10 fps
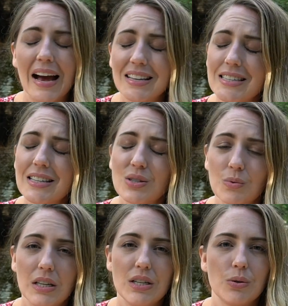Accidents
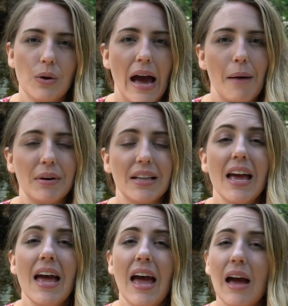really do happen,
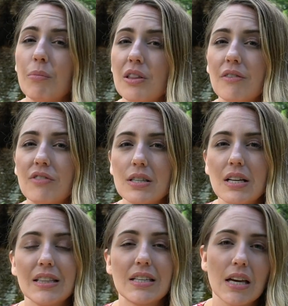and whether you're
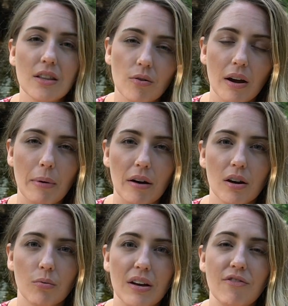visiting the Southern Great
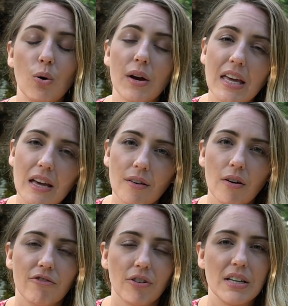Barrier Reef or here
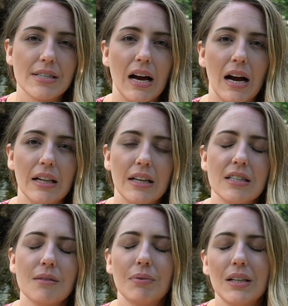on Fraser
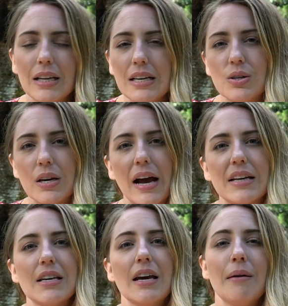Island, please you
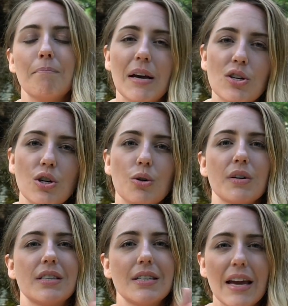guys, make sure you
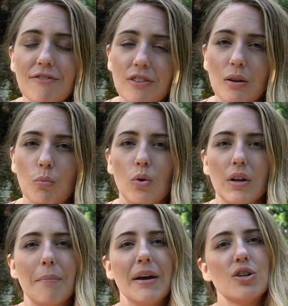are safe in the
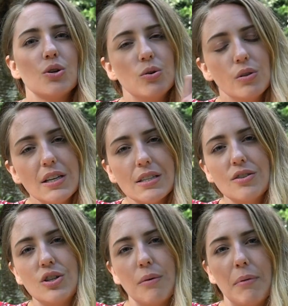water, make sure you
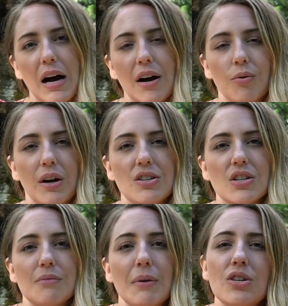listen to your park
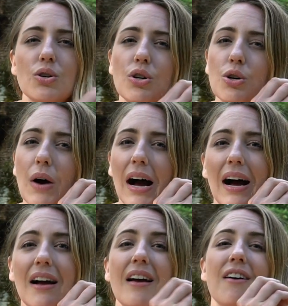rangers, make sure you
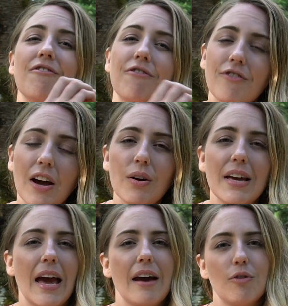are very
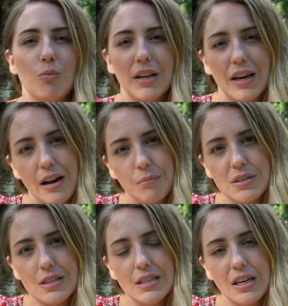careful when it
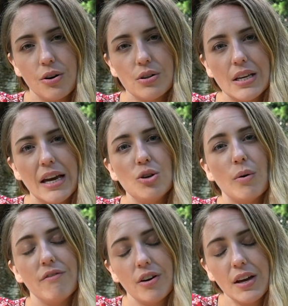comes to dingoes, and
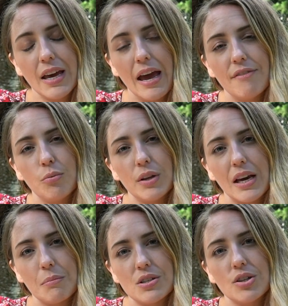you are very careful when it
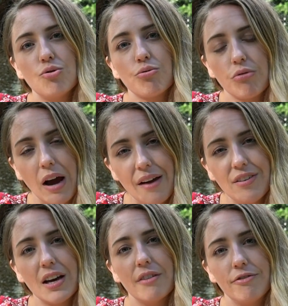comes to
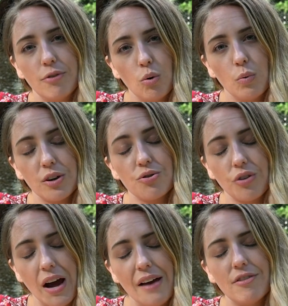driving a four-wheel
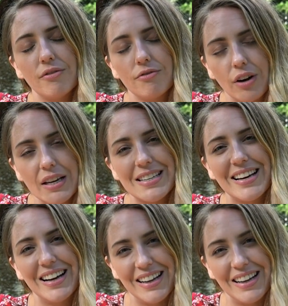drive on Fraser